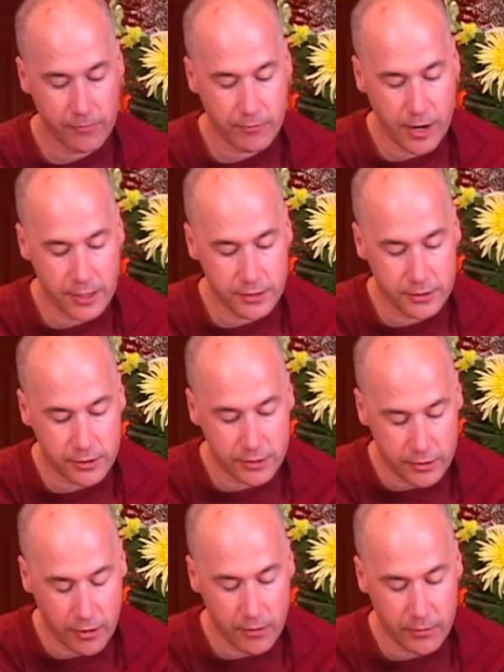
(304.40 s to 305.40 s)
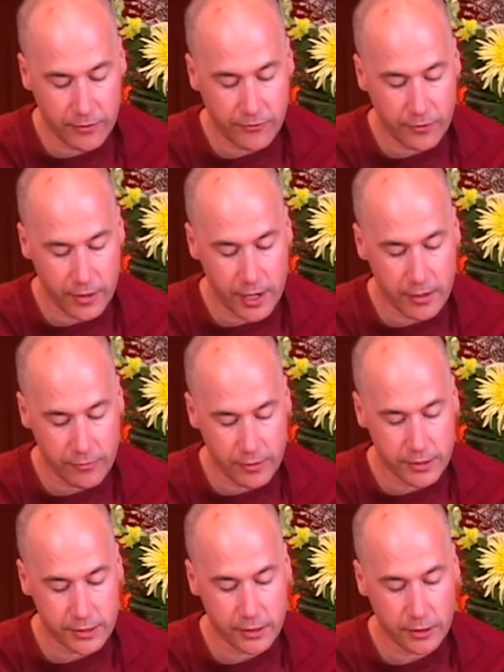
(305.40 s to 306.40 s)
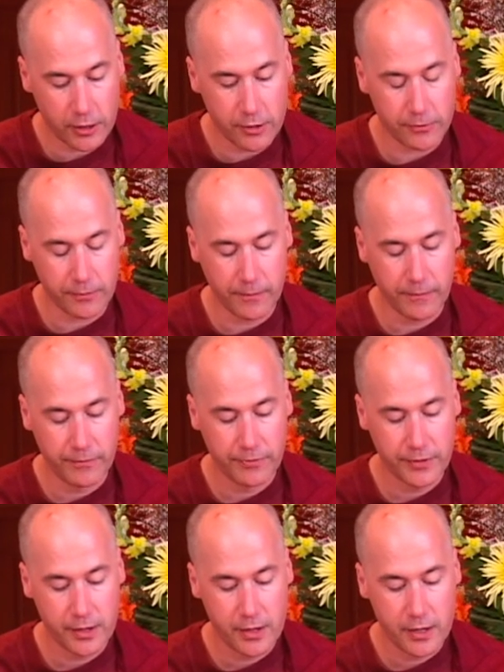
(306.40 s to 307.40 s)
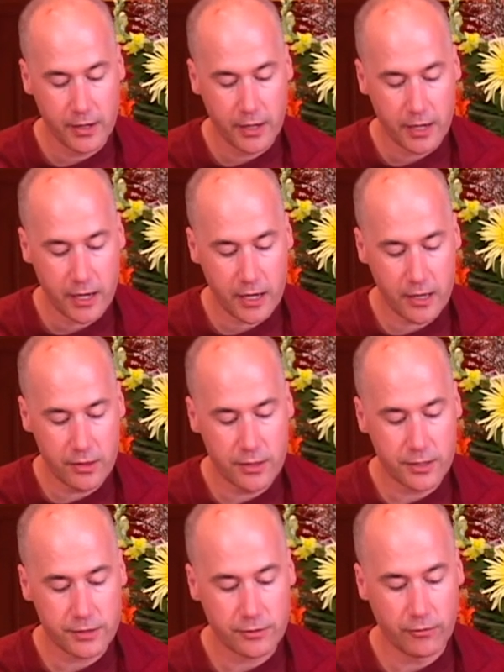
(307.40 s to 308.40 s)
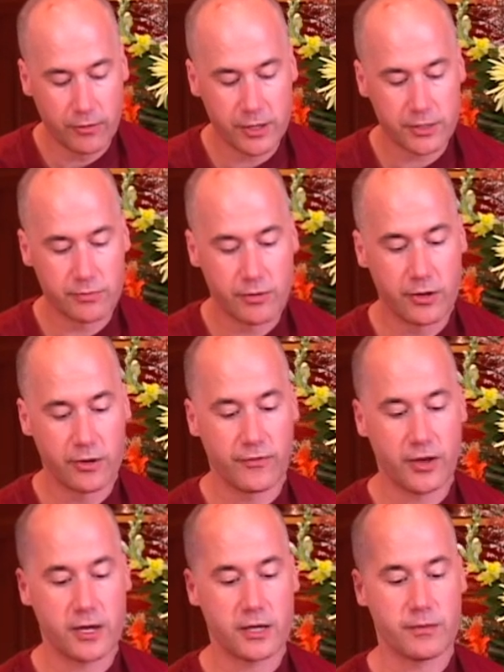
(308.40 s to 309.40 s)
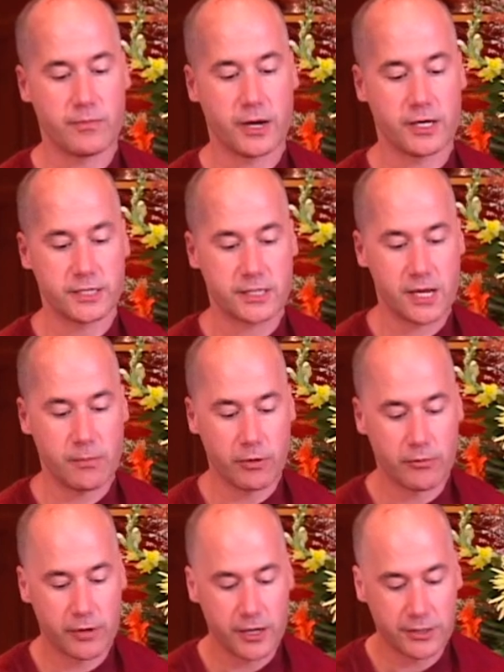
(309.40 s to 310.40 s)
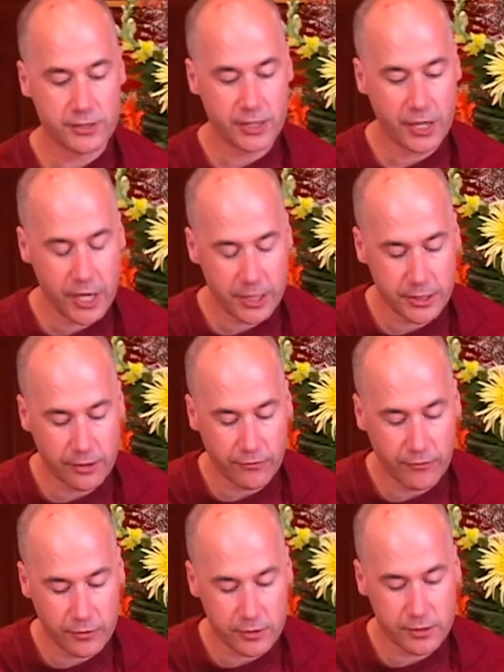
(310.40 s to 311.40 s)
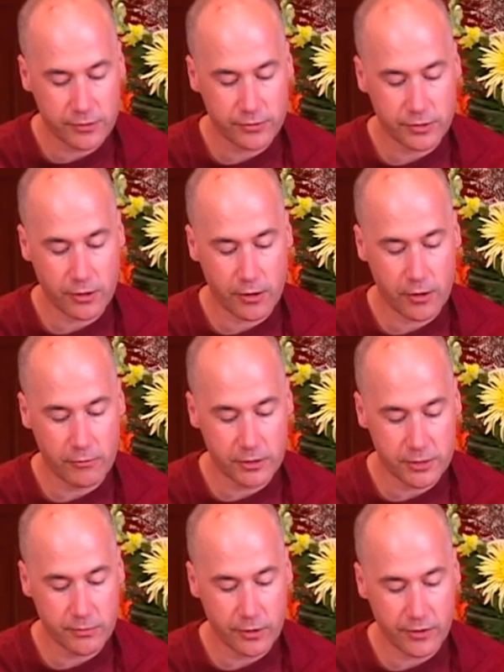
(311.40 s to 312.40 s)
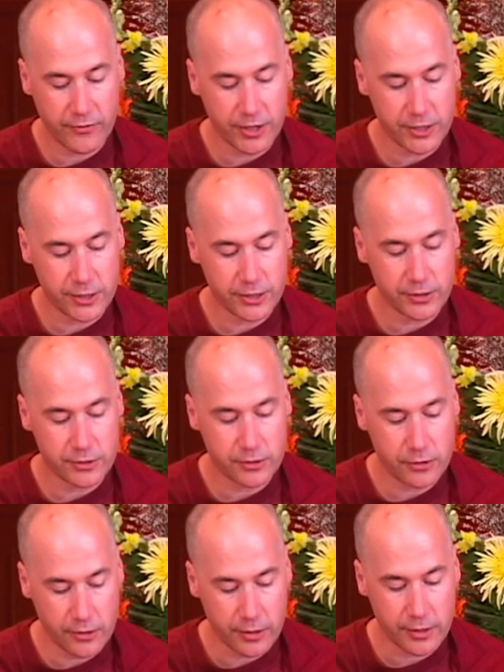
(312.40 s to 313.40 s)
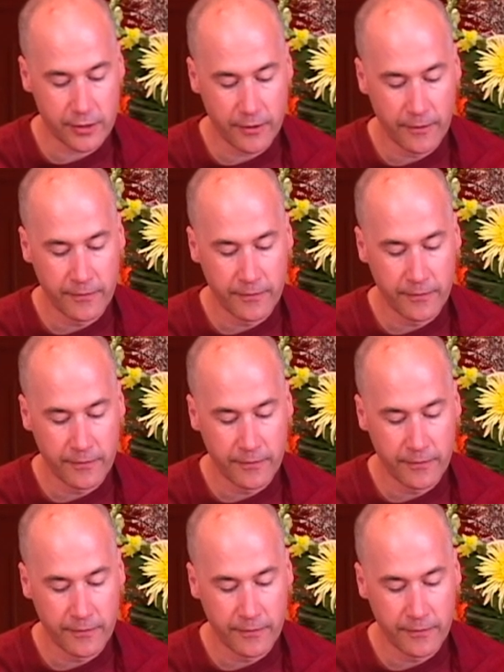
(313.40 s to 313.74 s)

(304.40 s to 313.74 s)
practices Dharma for that reason alone. In that one is motivated by stable renunciation for samsara, one's motivation is good.